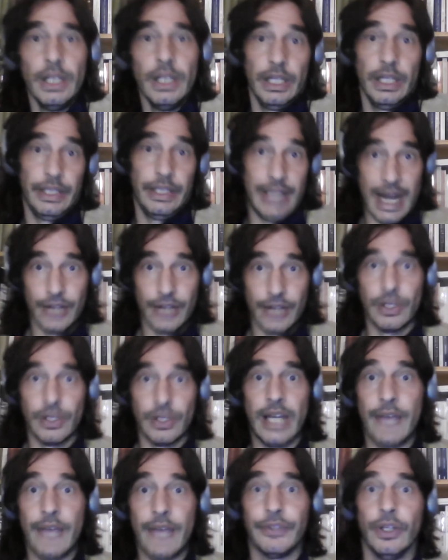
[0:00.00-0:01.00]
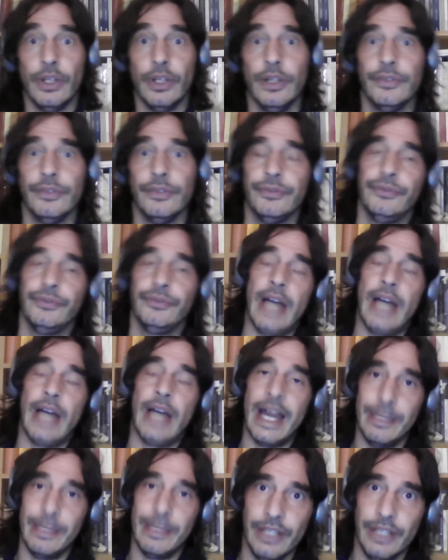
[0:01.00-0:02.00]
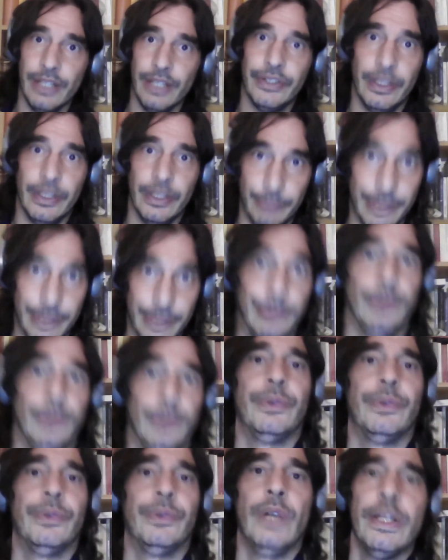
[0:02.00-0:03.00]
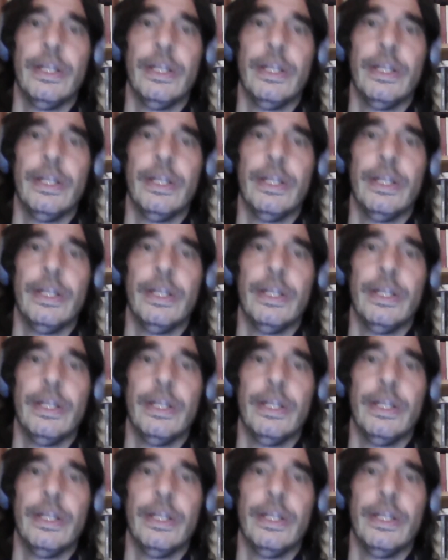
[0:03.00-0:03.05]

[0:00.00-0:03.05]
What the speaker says: the actual lives of animals and peoples, right?